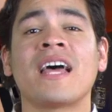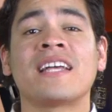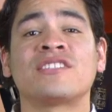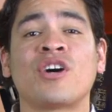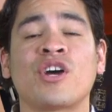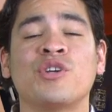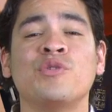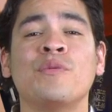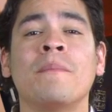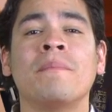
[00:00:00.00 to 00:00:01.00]
last saw
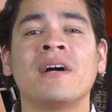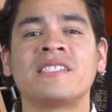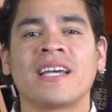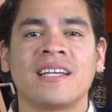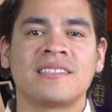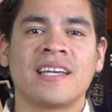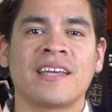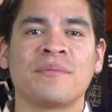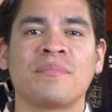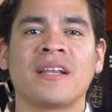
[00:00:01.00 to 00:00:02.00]
you, much has
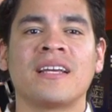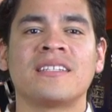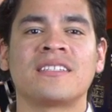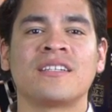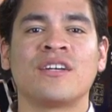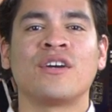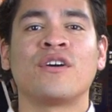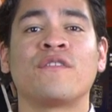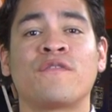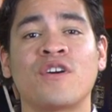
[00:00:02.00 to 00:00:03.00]
taken place.
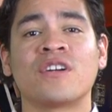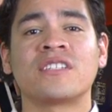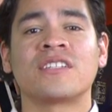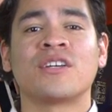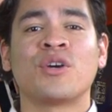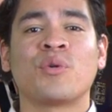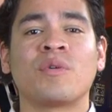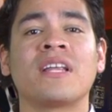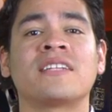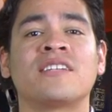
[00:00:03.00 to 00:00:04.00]
First,
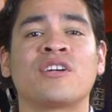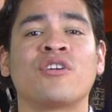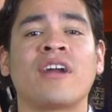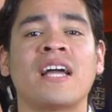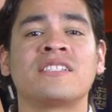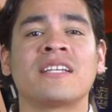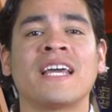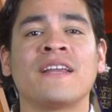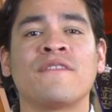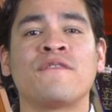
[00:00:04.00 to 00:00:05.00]
we'd like to
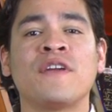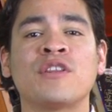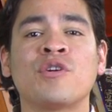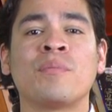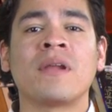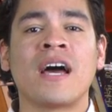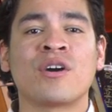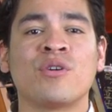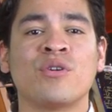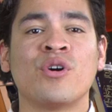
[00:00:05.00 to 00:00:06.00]
congratulate Fito
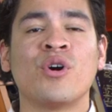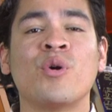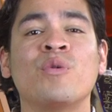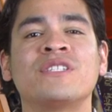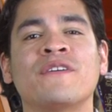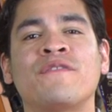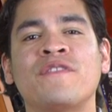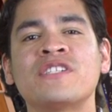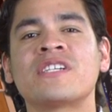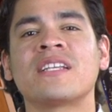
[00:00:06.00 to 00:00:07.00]
Blanco, who is
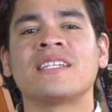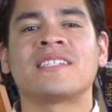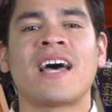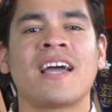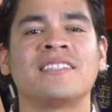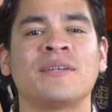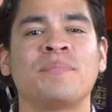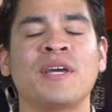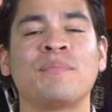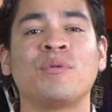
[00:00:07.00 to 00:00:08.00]
officially signed to
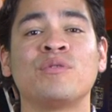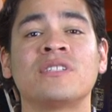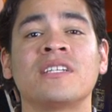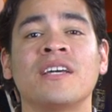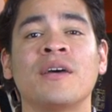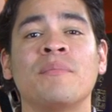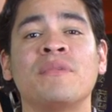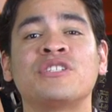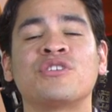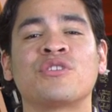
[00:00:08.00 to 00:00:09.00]
Pitbull's
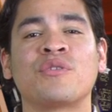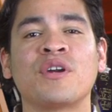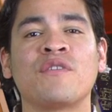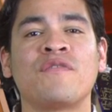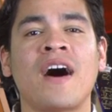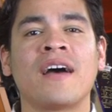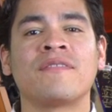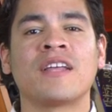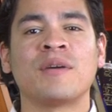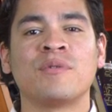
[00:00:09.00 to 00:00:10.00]
Mr.
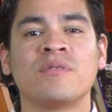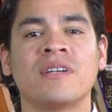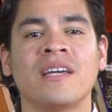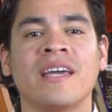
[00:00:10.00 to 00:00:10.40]
305 label.